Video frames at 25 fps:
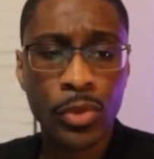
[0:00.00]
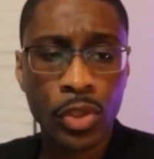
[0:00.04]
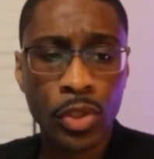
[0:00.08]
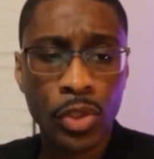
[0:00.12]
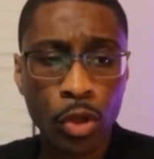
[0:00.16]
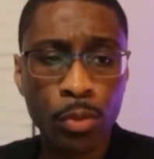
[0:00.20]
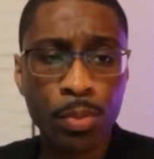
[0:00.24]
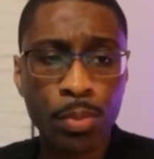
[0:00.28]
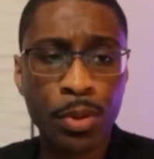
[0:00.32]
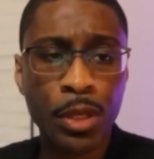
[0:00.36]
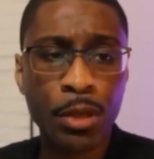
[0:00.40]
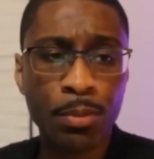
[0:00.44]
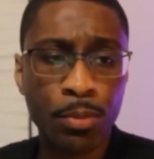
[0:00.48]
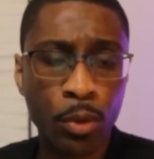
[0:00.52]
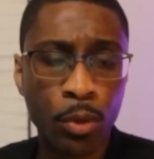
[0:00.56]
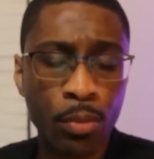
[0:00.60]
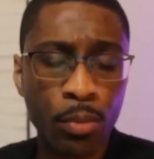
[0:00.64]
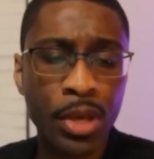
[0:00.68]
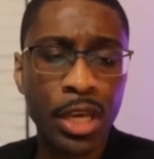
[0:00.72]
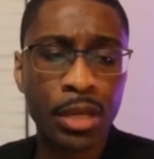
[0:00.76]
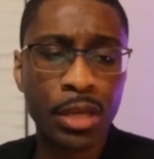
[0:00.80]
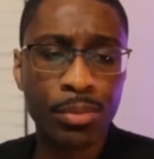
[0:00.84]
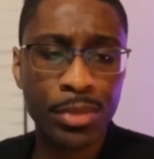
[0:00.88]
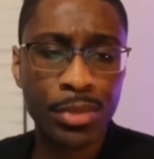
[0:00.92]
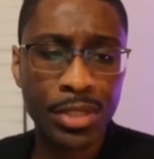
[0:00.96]
Good people
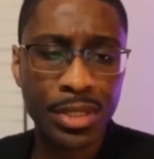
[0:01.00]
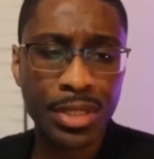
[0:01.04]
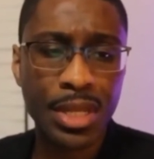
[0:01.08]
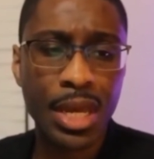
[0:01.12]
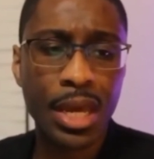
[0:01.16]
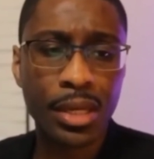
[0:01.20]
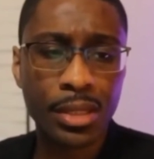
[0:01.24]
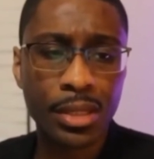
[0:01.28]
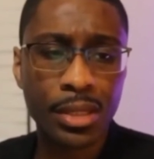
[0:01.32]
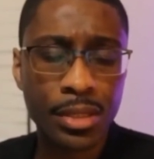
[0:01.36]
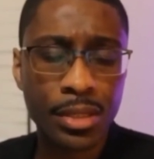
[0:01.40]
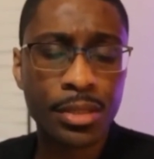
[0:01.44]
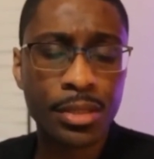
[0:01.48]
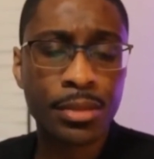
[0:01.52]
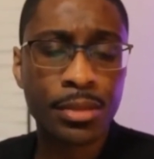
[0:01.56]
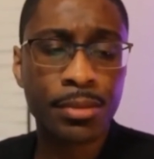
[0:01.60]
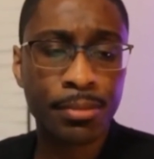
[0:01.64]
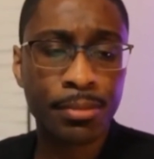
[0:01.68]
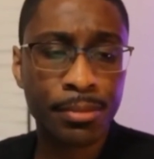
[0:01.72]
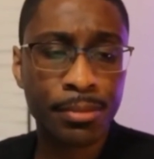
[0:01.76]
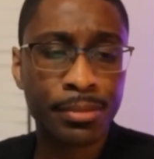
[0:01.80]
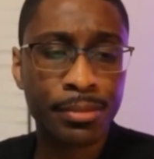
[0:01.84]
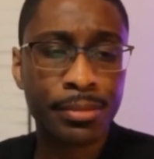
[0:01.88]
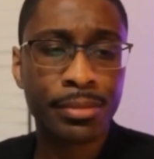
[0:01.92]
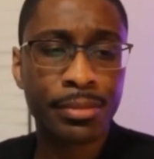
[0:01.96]
make mistakes.
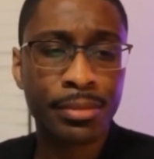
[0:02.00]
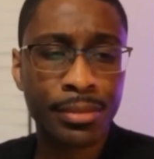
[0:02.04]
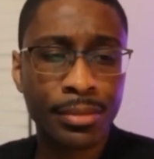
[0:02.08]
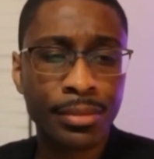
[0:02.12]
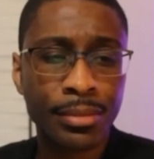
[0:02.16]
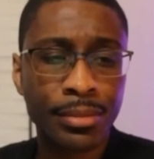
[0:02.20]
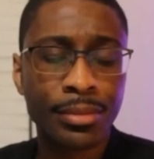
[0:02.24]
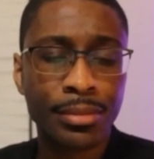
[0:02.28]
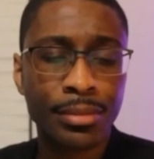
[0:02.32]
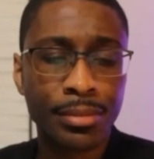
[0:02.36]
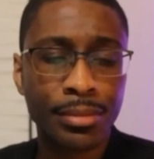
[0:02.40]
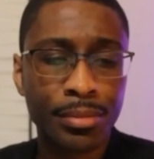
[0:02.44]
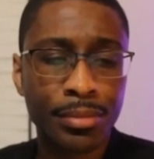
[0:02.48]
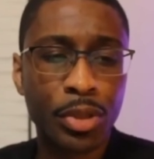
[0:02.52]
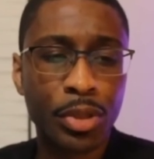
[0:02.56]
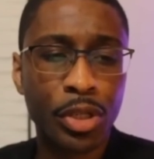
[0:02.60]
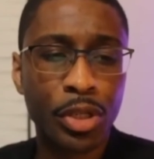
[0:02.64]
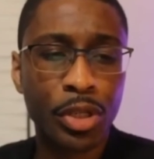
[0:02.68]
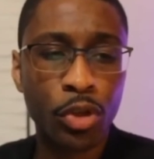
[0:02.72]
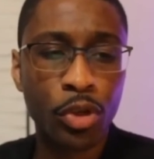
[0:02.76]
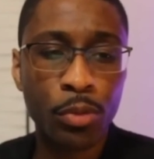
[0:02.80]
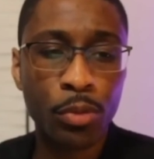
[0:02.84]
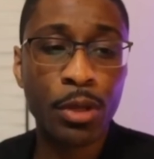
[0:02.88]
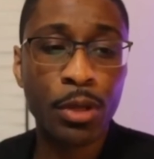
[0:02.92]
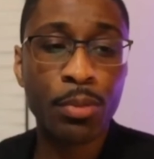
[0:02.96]
But
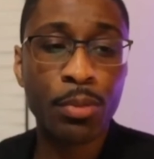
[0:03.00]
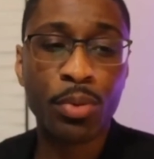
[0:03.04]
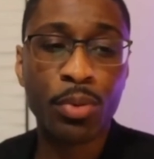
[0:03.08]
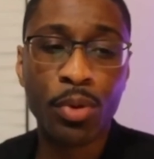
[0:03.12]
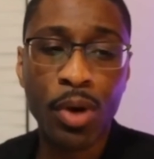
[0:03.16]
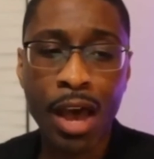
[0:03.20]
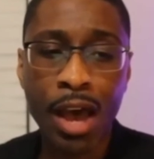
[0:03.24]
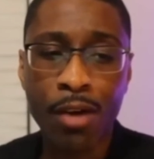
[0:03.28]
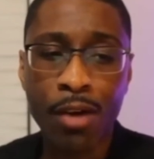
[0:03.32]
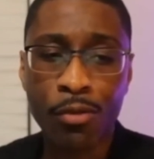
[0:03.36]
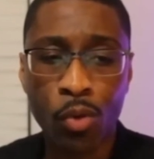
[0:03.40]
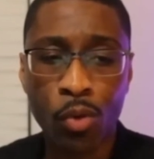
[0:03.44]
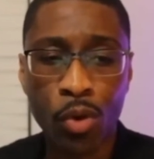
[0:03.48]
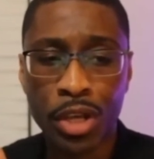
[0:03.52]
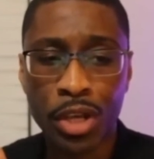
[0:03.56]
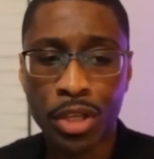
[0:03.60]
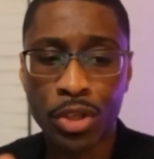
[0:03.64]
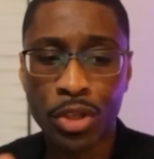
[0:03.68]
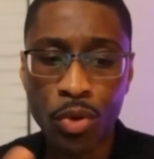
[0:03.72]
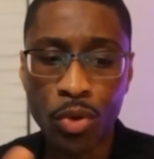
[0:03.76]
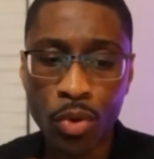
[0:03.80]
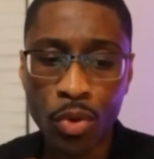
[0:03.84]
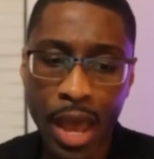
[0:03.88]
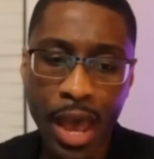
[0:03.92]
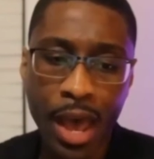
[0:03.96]
good people have what
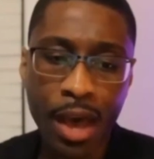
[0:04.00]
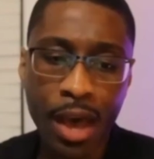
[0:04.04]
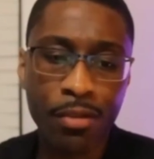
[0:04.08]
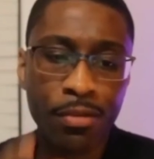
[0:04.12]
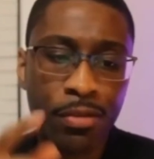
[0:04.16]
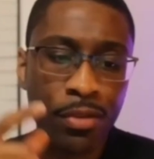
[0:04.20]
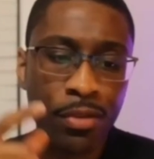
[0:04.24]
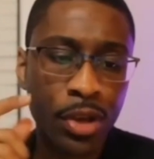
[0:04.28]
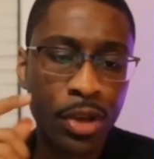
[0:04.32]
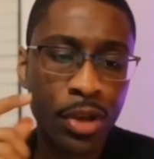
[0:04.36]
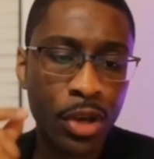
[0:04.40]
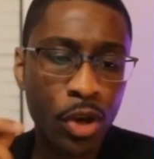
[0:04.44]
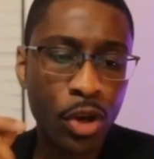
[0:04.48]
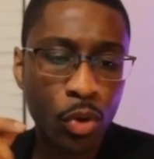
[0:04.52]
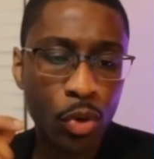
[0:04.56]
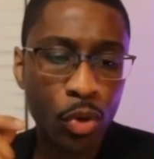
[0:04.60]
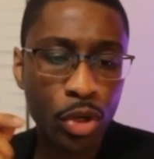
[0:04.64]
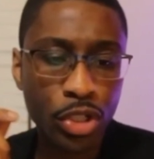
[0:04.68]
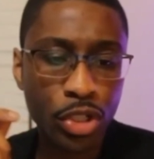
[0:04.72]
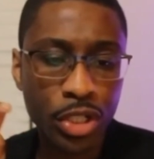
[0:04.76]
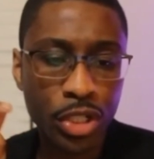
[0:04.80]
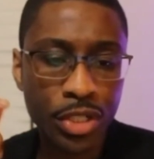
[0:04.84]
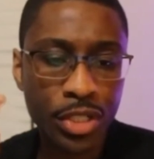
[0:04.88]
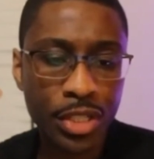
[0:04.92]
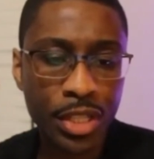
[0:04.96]
you have,
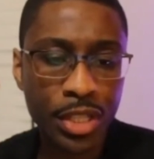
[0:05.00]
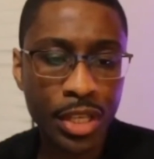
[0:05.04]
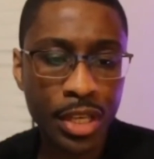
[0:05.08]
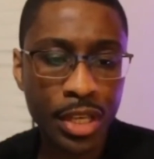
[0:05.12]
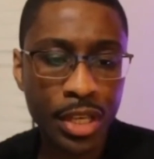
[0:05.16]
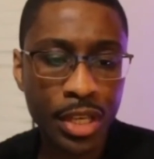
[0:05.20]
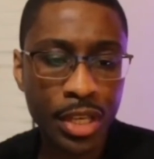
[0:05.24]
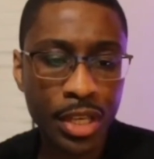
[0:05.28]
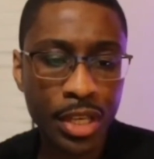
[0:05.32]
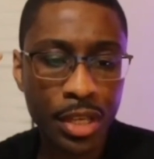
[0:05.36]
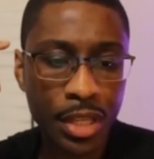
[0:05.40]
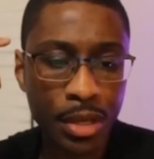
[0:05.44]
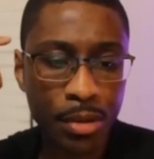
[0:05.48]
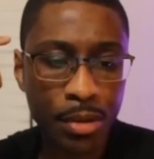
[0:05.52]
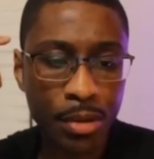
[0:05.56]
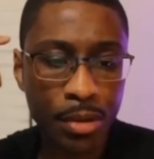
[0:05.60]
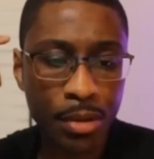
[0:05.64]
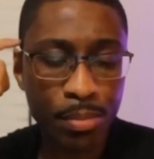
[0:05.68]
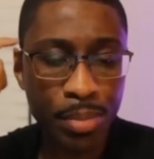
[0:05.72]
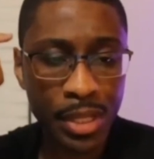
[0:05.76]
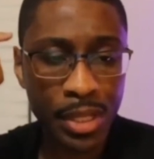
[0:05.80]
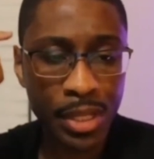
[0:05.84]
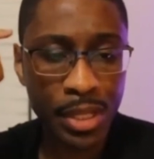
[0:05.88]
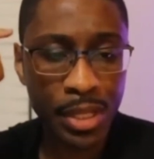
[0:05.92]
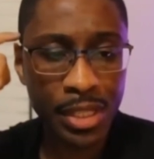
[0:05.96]
which is the
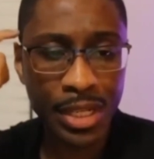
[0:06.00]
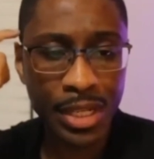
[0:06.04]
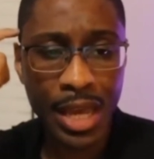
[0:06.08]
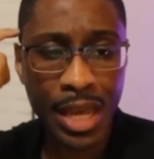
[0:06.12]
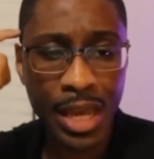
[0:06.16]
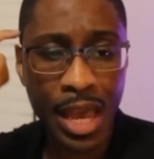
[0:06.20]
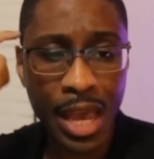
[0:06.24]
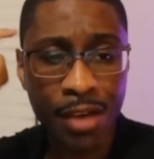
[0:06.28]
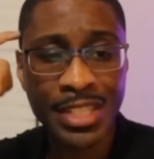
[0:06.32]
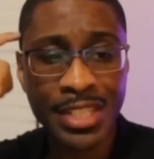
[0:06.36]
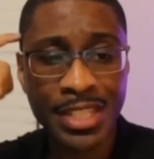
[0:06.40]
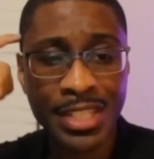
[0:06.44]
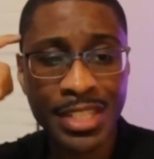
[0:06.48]
ability to have